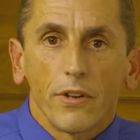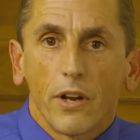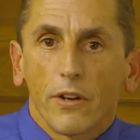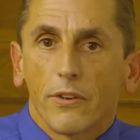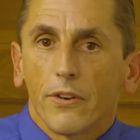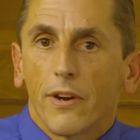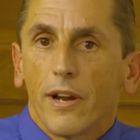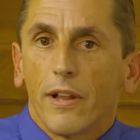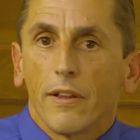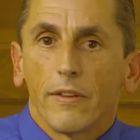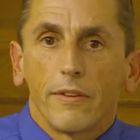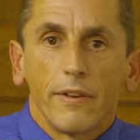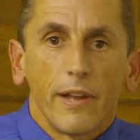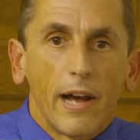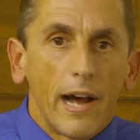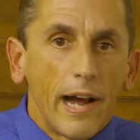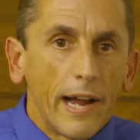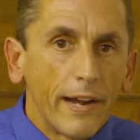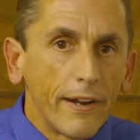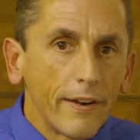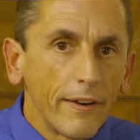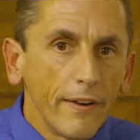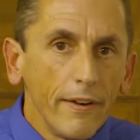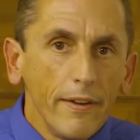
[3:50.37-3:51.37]
Dr. Alan
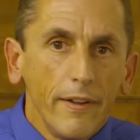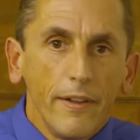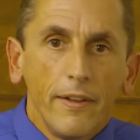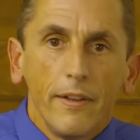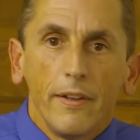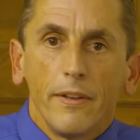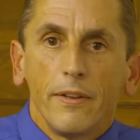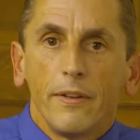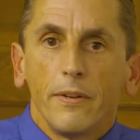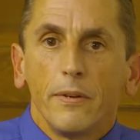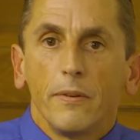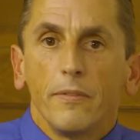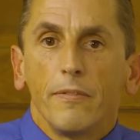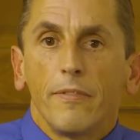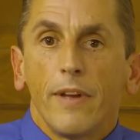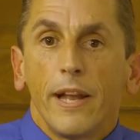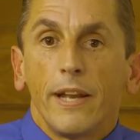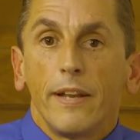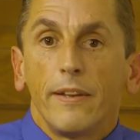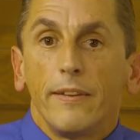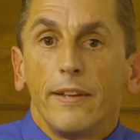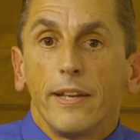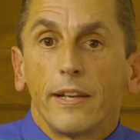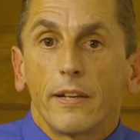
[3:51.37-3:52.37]
Dyer, who
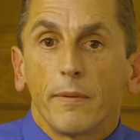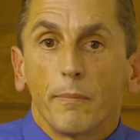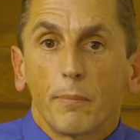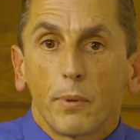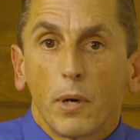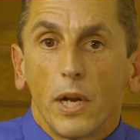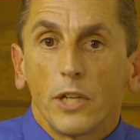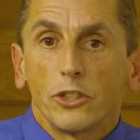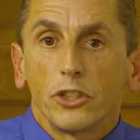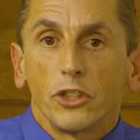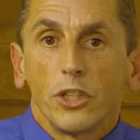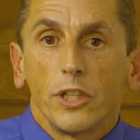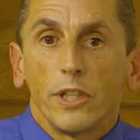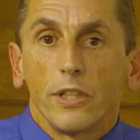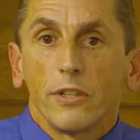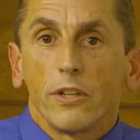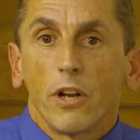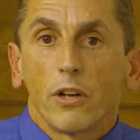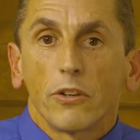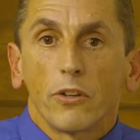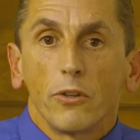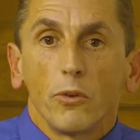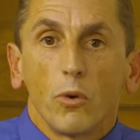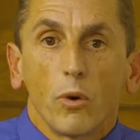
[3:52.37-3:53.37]
invented decompression, and
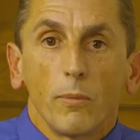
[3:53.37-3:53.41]
Dr.